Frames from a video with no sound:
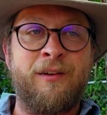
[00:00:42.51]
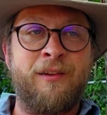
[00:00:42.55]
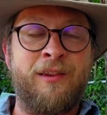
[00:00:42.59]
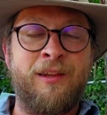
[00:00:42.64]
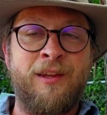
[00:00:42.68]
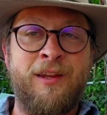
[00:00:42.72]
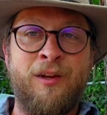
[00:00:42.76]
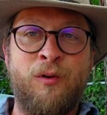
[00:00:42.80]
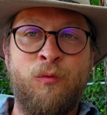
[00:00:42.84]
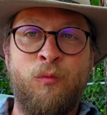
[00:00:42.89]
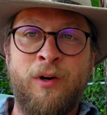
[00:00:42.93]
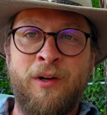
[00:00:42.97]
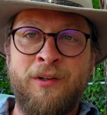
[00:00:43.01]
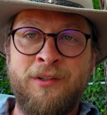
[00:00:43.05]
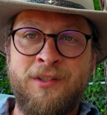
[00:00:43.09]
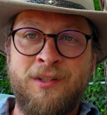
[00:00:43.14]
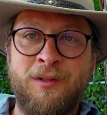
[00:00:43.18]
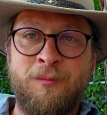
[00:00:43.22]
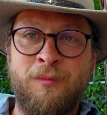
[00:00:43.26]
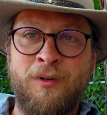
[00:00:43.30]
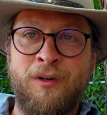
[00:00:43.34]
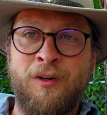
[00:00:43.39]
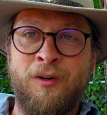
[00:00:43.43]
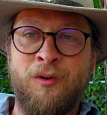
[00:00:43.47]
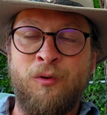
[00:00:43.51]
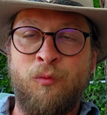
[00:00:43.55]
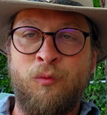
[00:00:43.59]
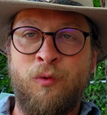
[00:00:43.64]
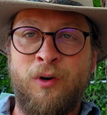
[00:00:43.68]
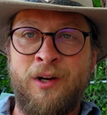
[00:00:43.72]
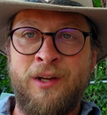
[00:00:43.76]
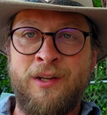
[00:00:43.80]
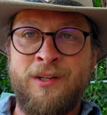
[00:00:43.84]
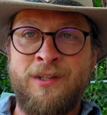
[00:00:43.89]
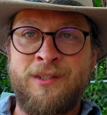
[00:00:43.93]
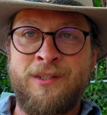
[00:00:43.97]
The Welsummer
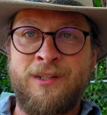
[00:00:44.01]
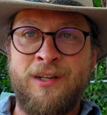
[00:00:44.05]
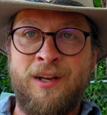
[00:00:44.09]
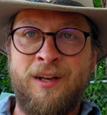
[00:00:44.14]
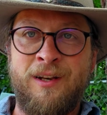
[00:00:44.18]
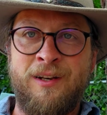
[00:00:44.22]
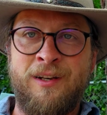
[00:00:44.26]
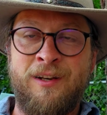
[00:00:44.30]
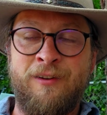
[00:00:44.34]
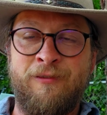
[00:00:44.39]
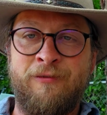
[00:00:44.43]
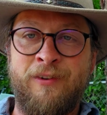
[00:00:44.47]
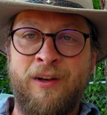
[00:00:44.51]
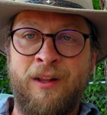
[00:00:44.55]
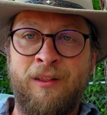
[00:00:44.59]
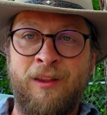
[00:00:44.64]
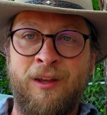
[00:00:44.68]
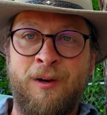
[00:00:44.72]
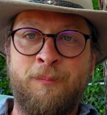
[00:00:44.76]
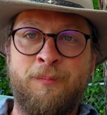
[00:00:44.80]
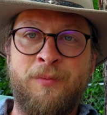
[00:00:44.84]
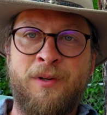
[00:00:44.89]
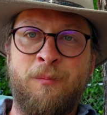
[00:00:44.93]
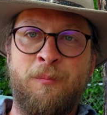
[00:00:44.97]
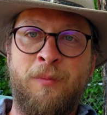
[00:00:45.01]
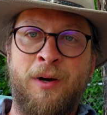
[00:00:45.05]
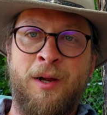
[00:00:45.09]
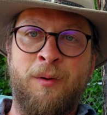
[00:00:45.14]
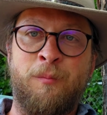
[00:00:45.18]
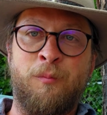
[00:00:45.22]
was developed by